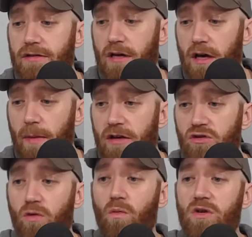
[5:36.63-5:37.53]
Um, I
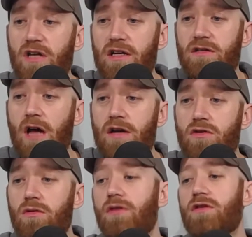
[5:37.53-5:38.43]
sort of wish I I
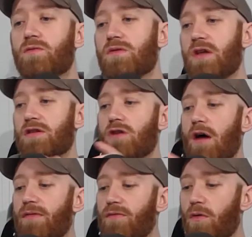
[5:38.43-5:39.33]
knew that this wasn't as
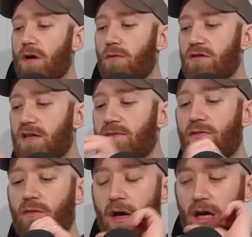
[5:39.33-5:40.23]
coffee forward. I would have saved it
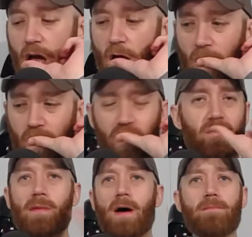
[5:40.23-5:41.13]
for Mike.
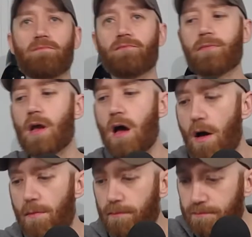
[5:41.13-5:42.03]
But
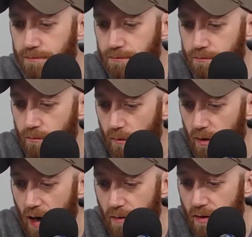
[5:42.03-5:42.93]
um,
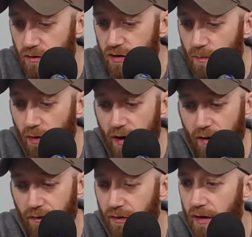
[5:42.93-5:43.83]
yeah, Timber Ales.